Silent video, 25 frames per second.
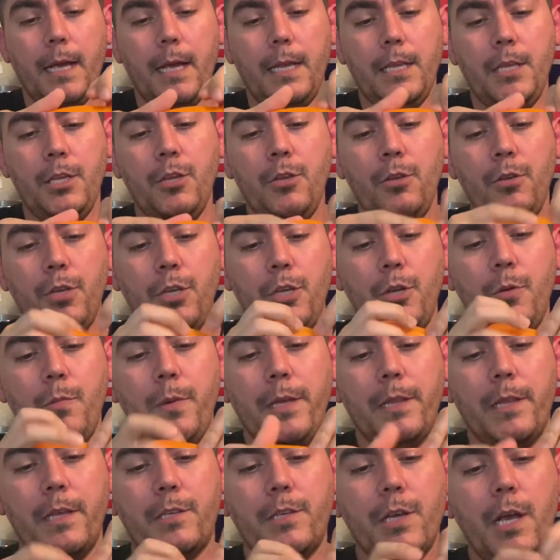you be
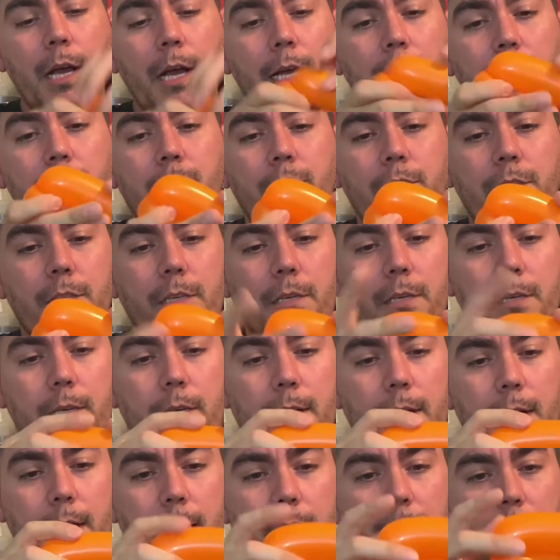the judge,
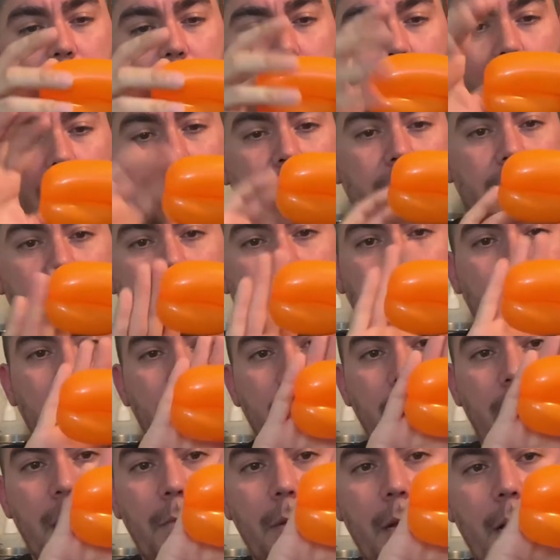let me see, I'm
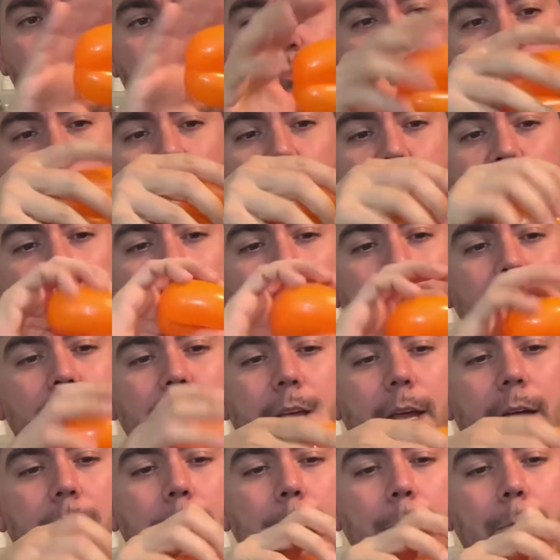gonna about four fingers there,